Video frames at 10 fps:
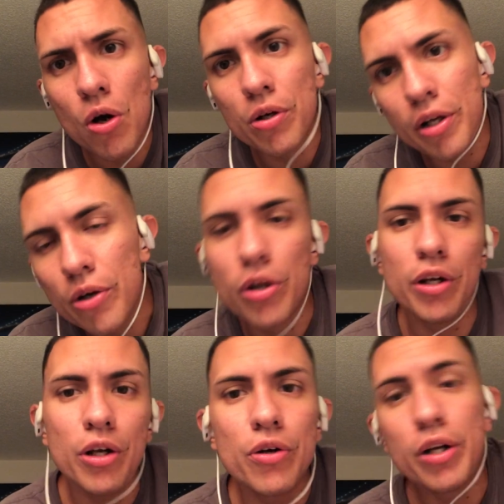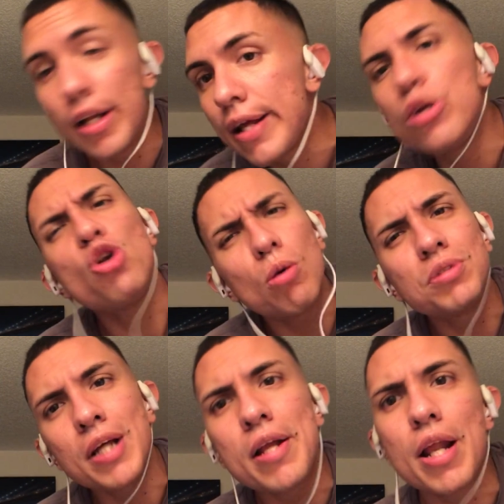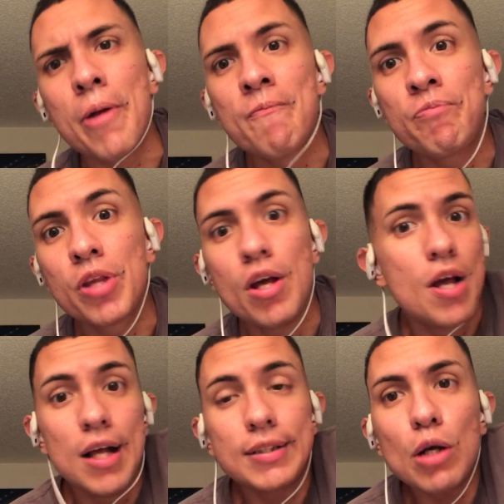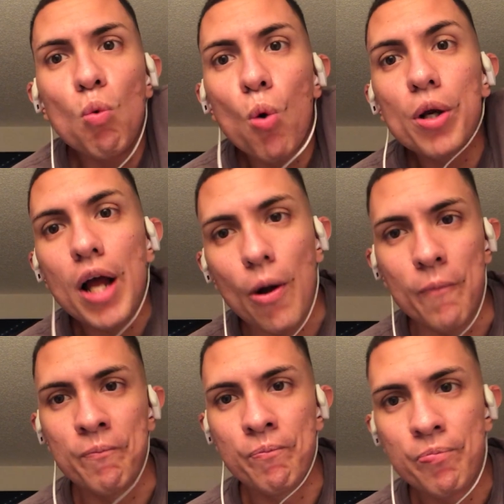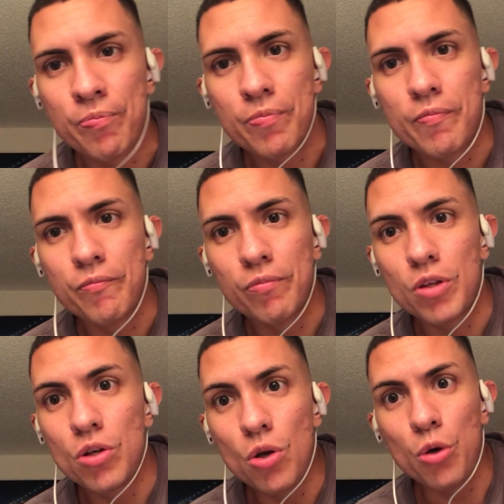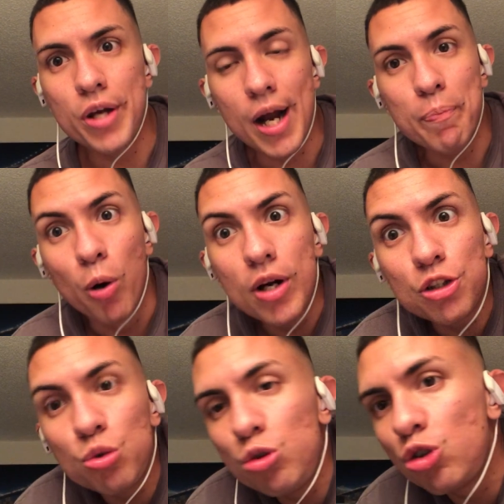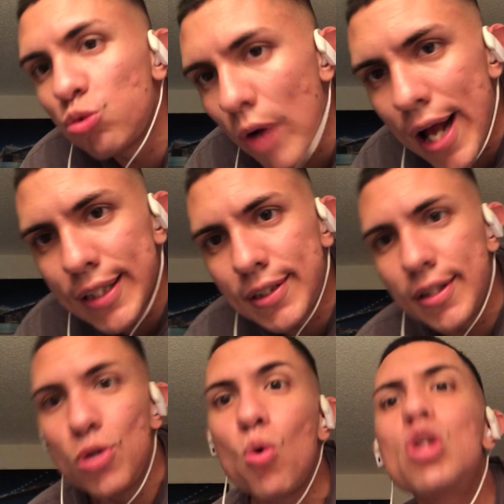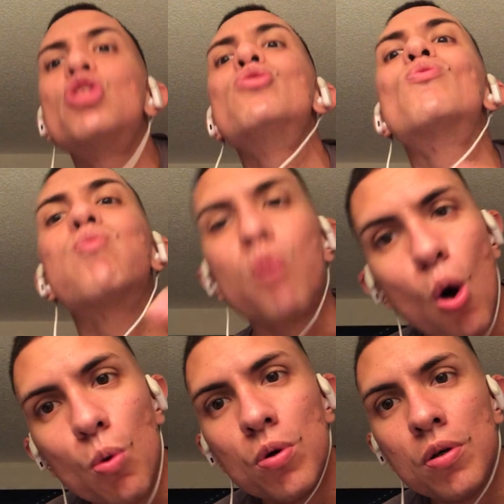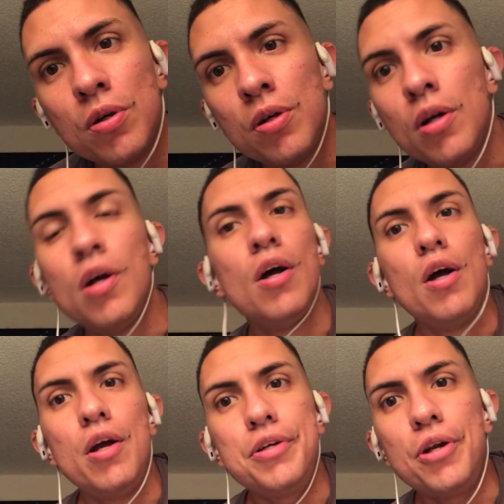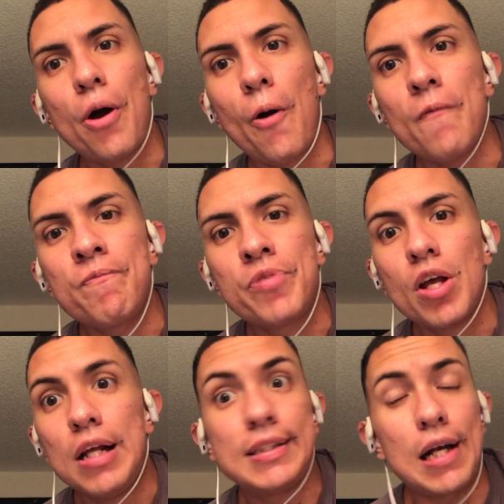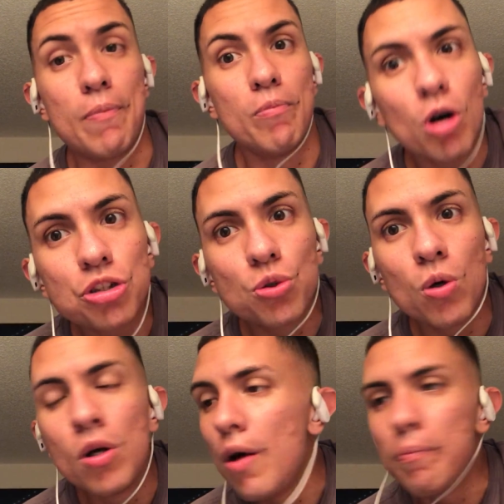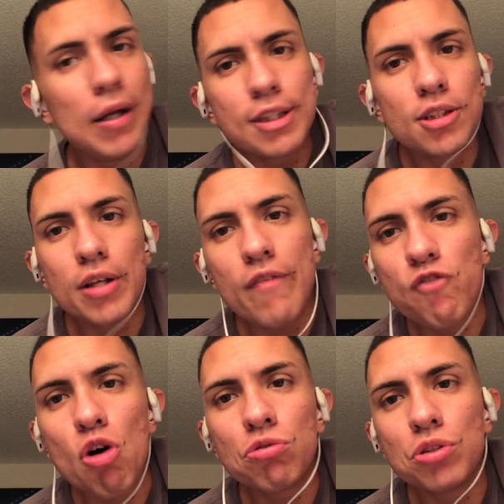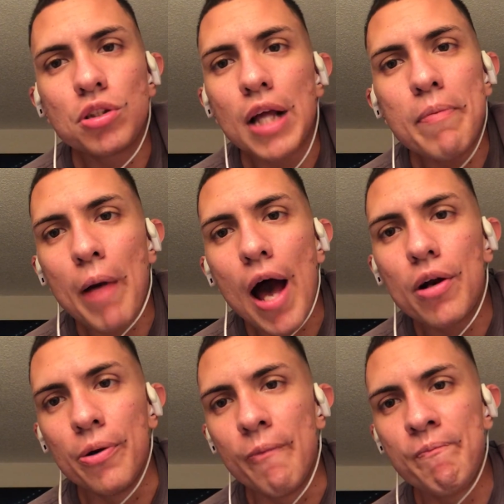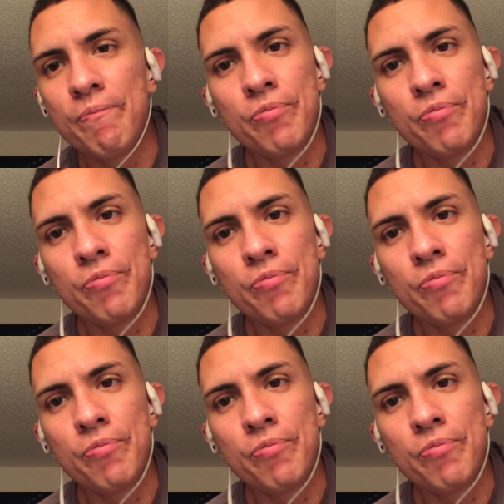on here and here and like you know what I'm saying like it's like a workout. You know, you got to put it through stress in order to grow. You know, it's not a muscle, but it's just, it follows the same pattern.